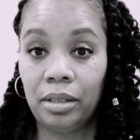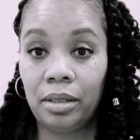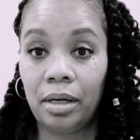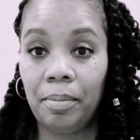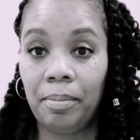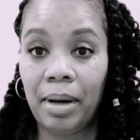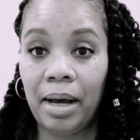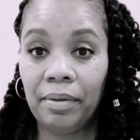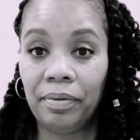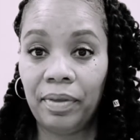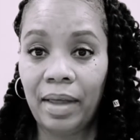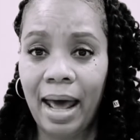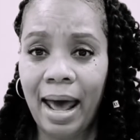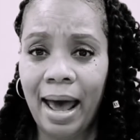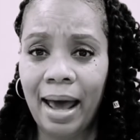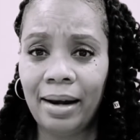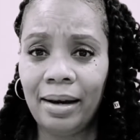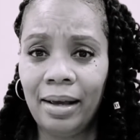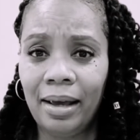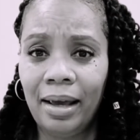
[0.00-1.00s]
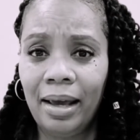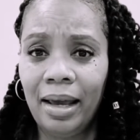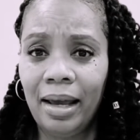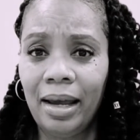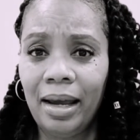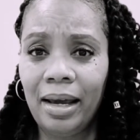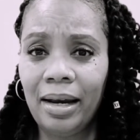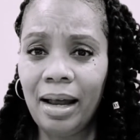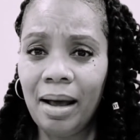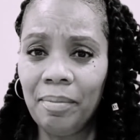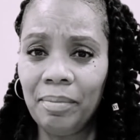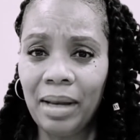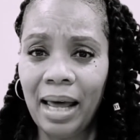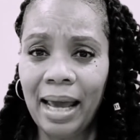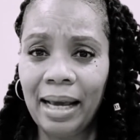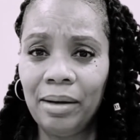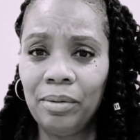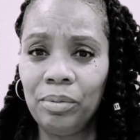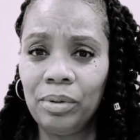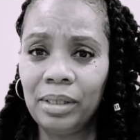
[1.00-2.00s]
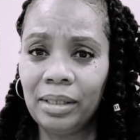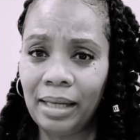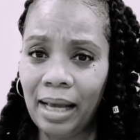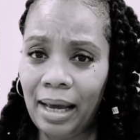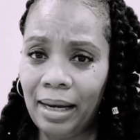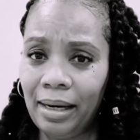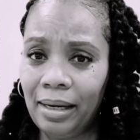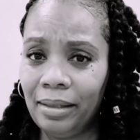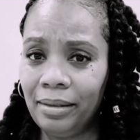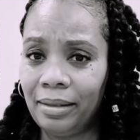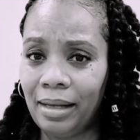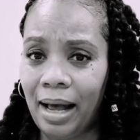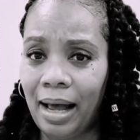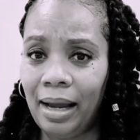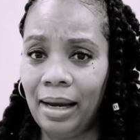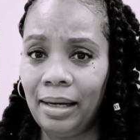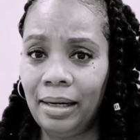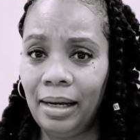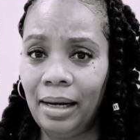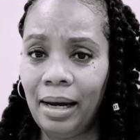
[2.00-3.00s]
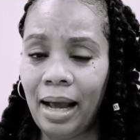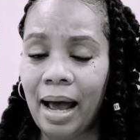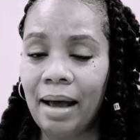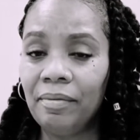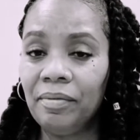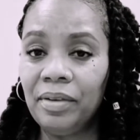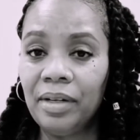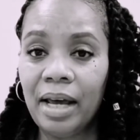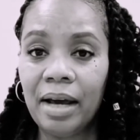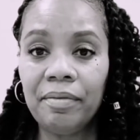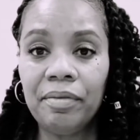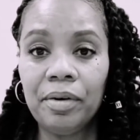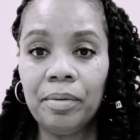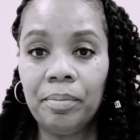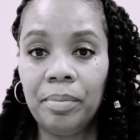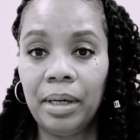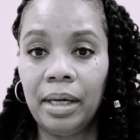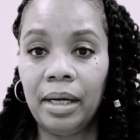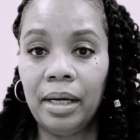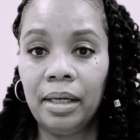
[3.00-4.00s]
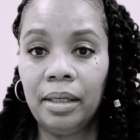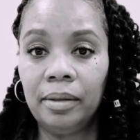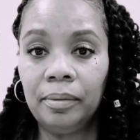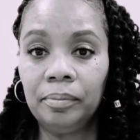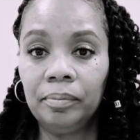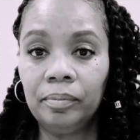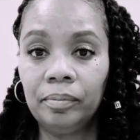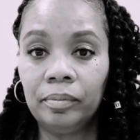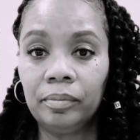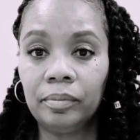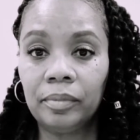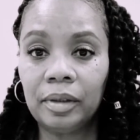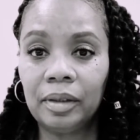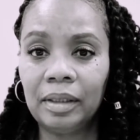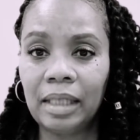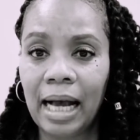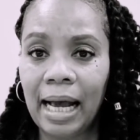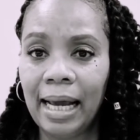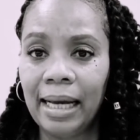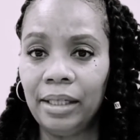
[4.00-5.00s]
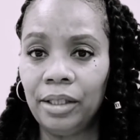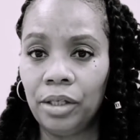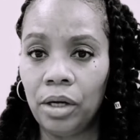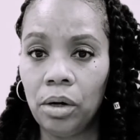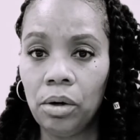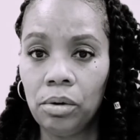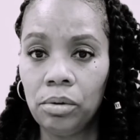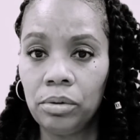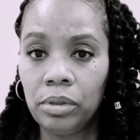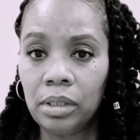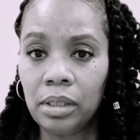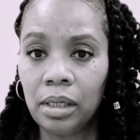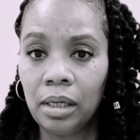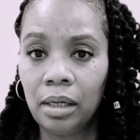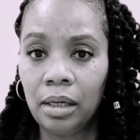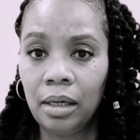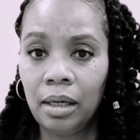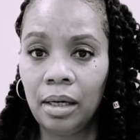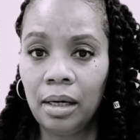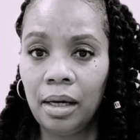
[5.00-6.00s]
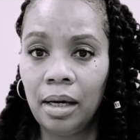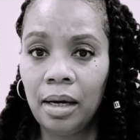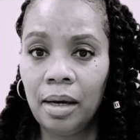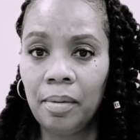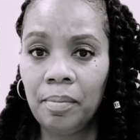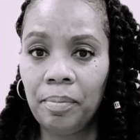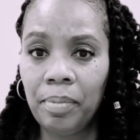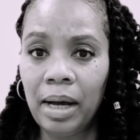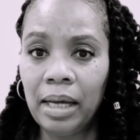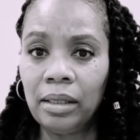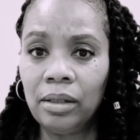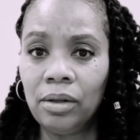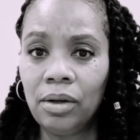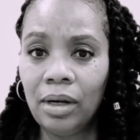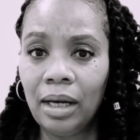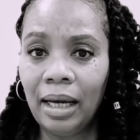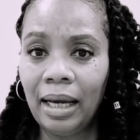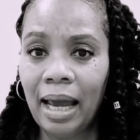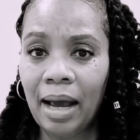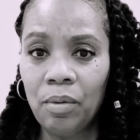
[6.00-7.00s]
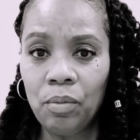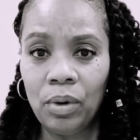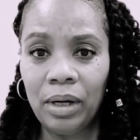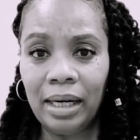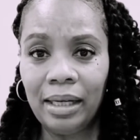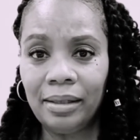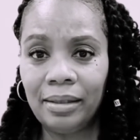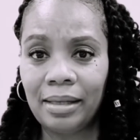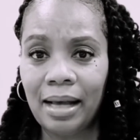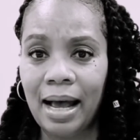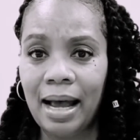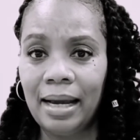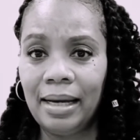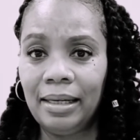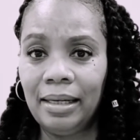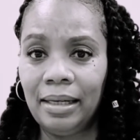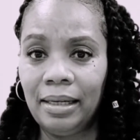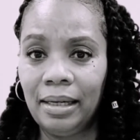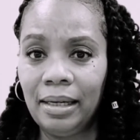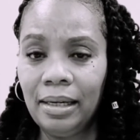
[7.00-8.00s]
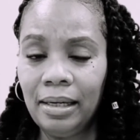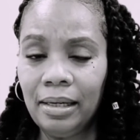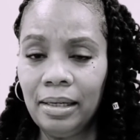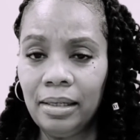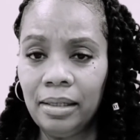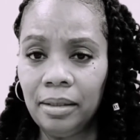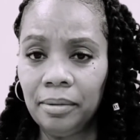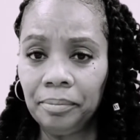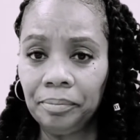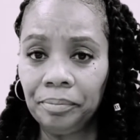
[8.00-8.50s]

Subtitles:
about that. And I'm like, was that anxiety? I've never been diagnosed, but looking at what anxiety is,